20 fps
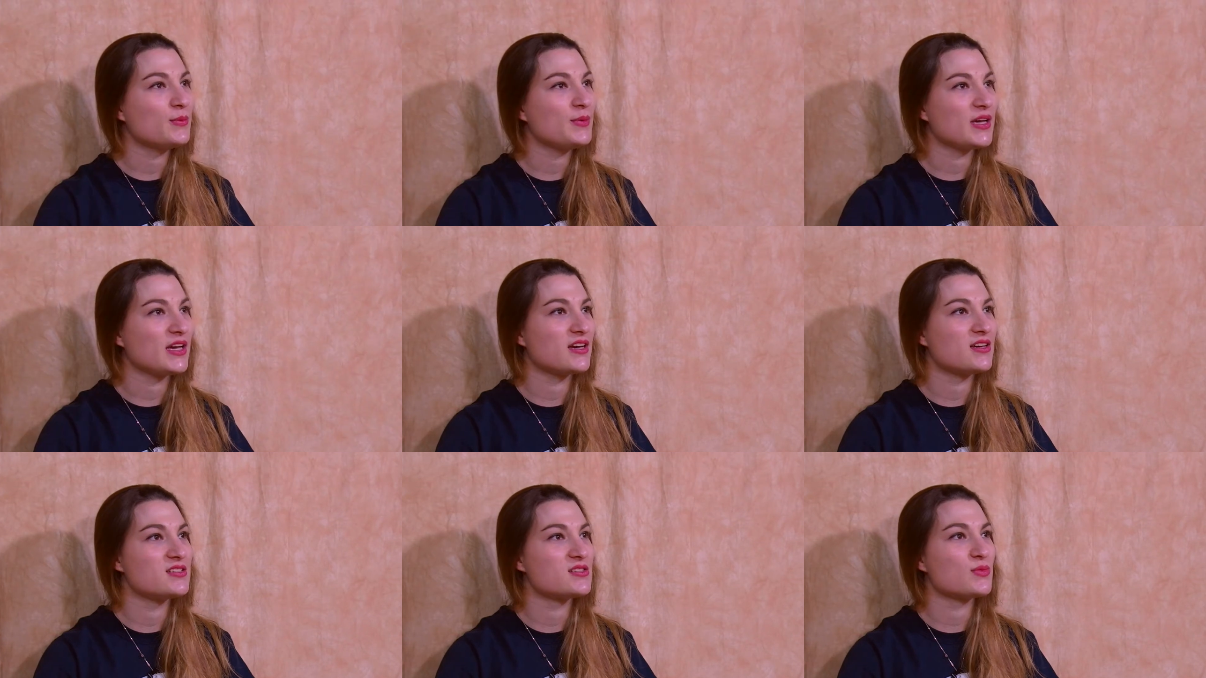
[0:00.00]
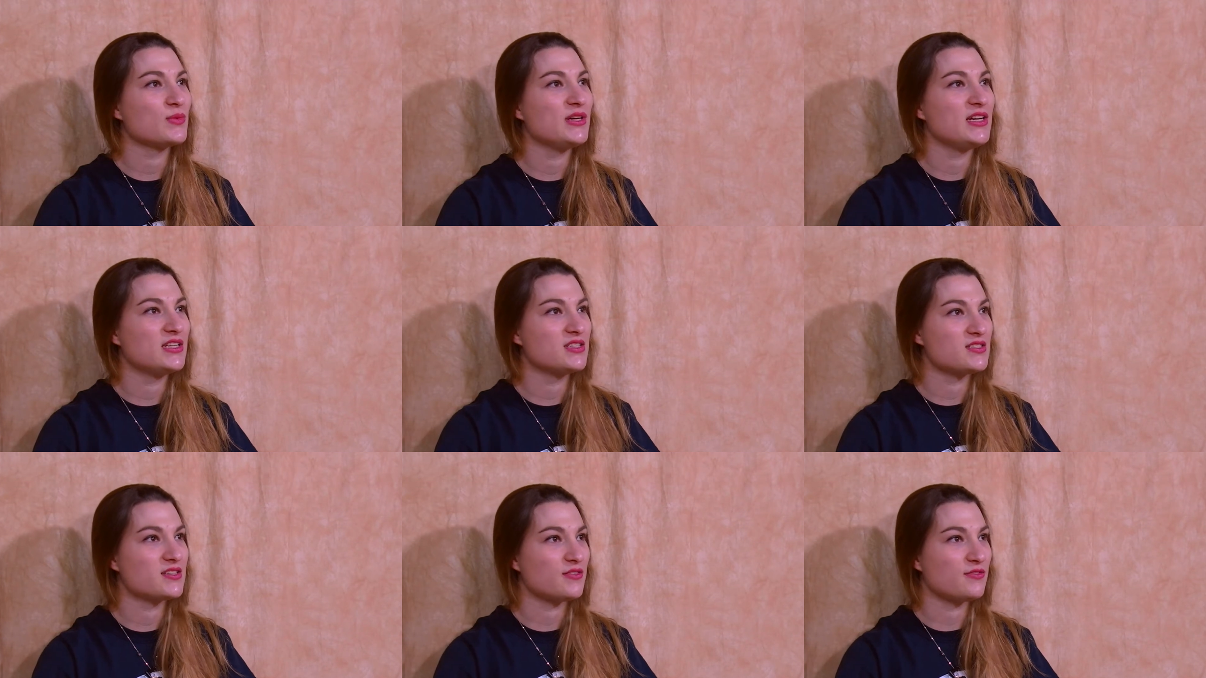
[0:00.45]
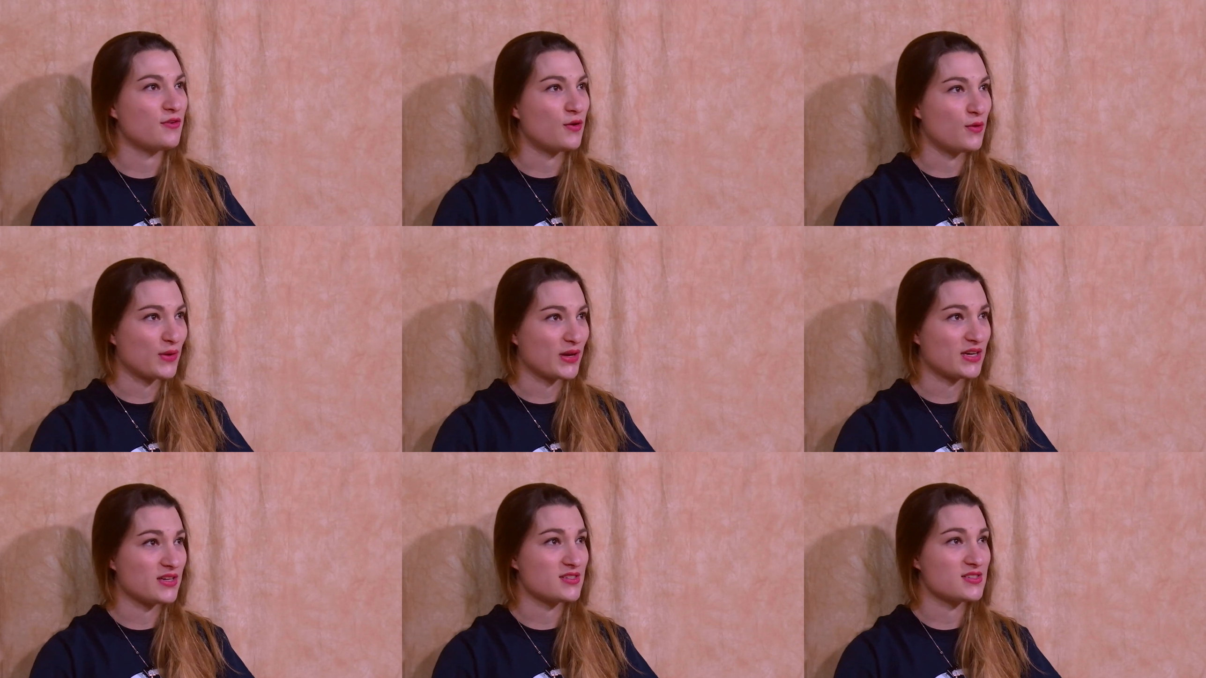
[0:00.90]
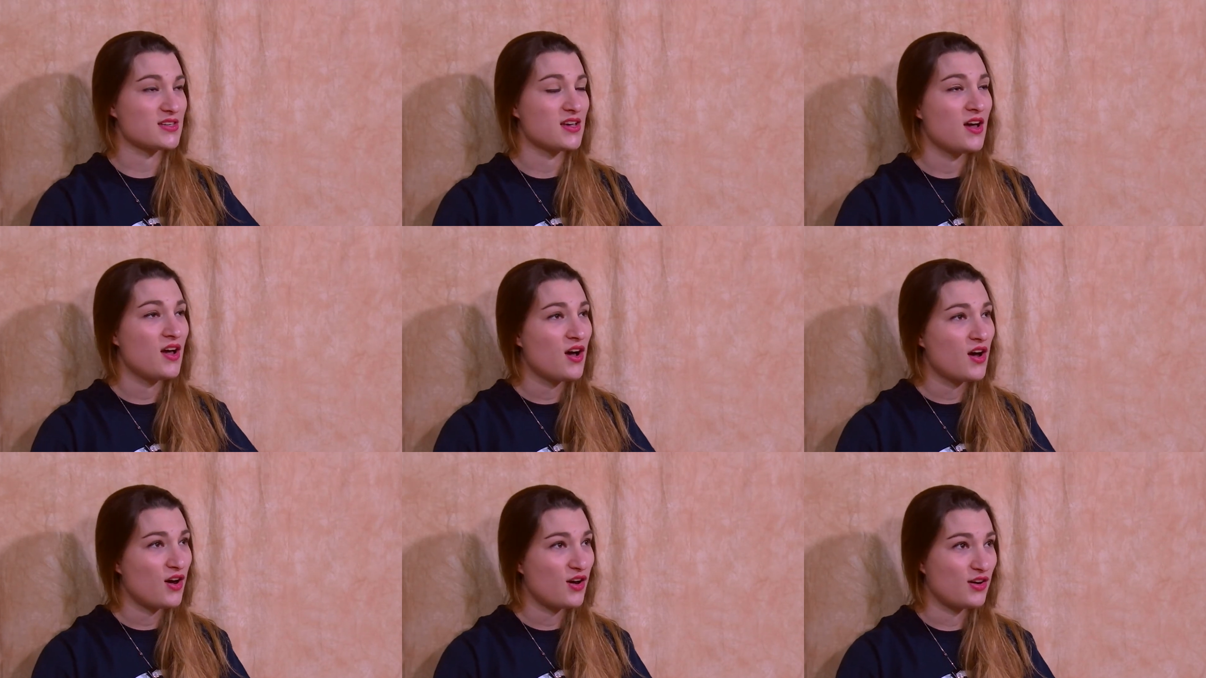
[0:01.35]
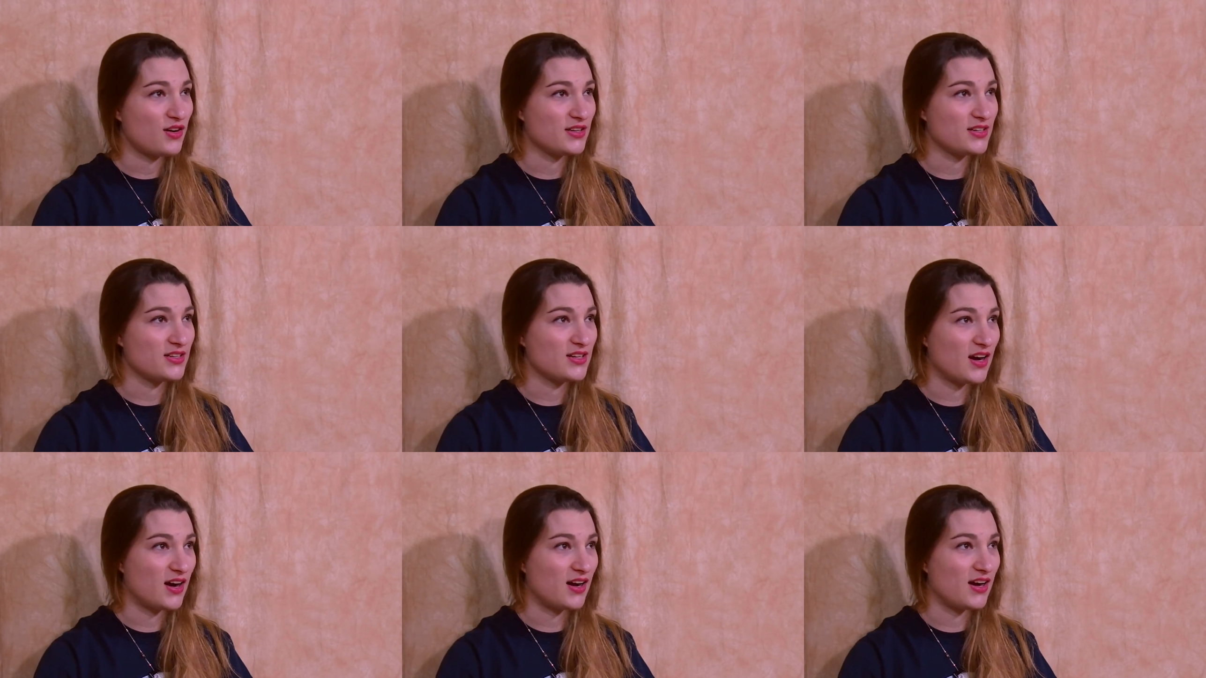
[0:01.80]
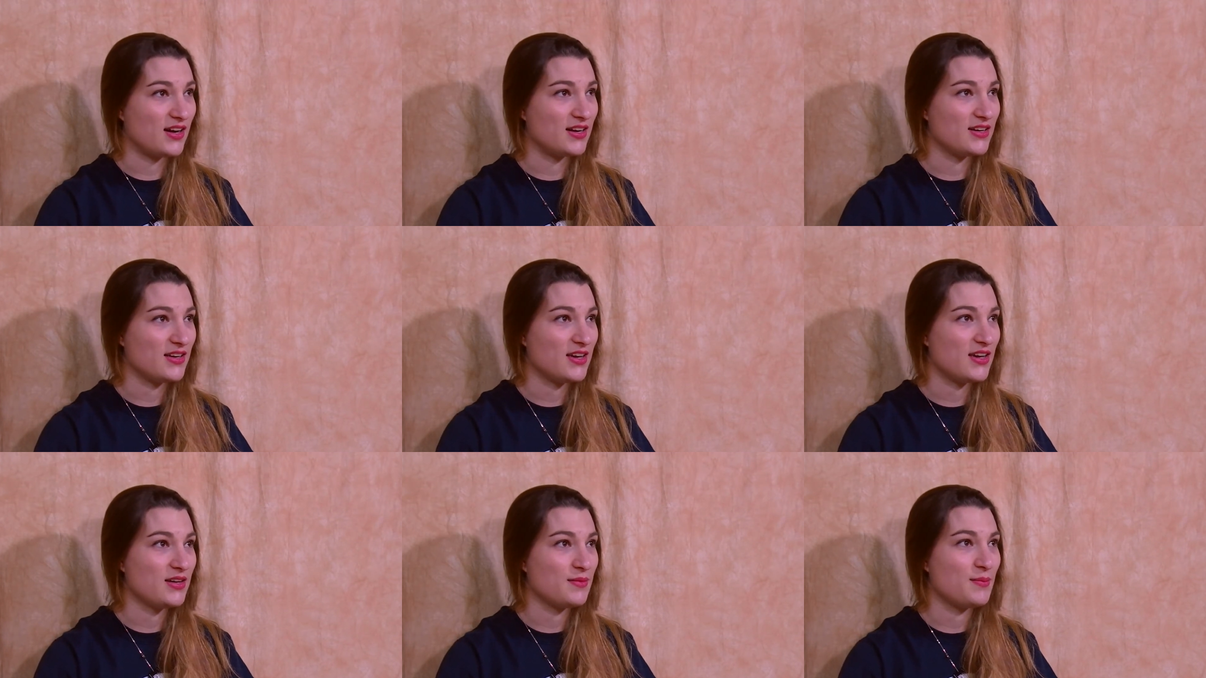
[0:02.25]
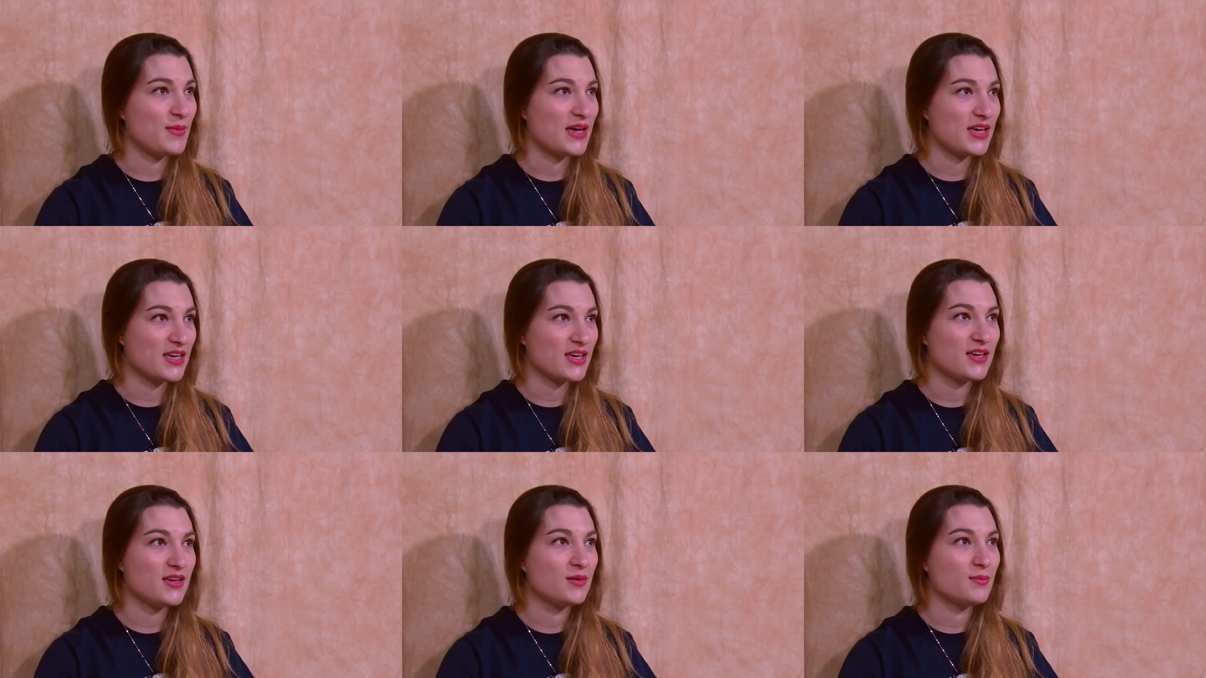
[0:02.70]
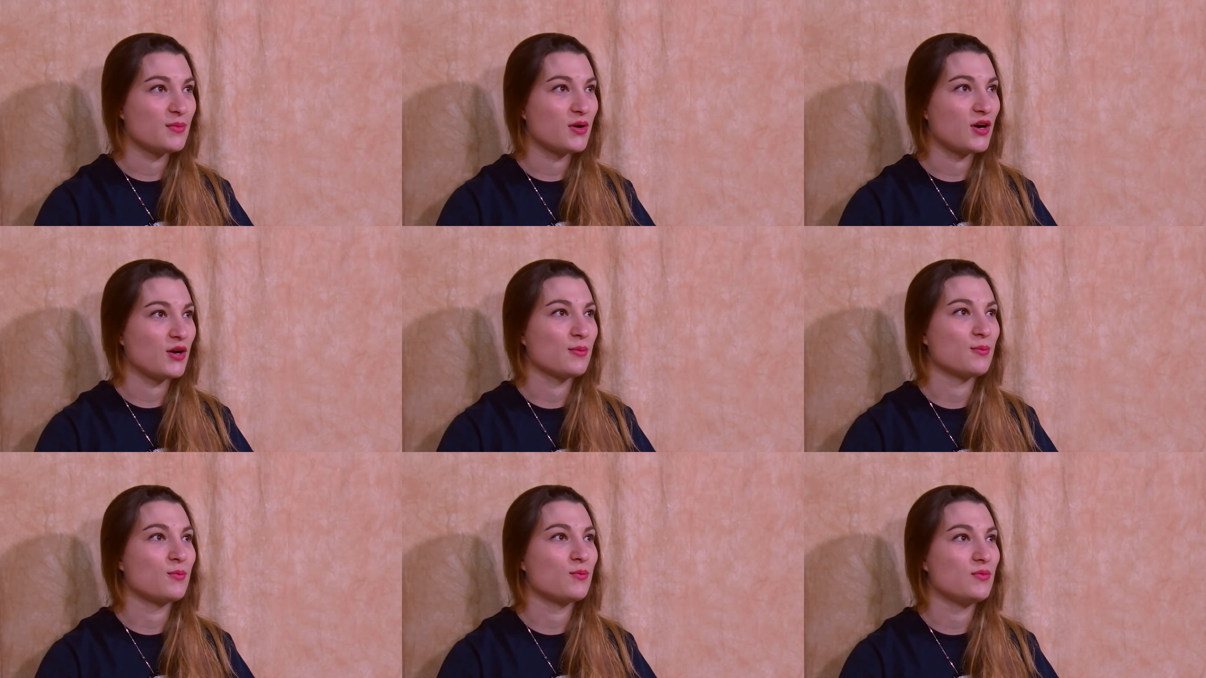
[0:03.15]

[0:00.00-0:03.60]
because we need to focus on God and make Him our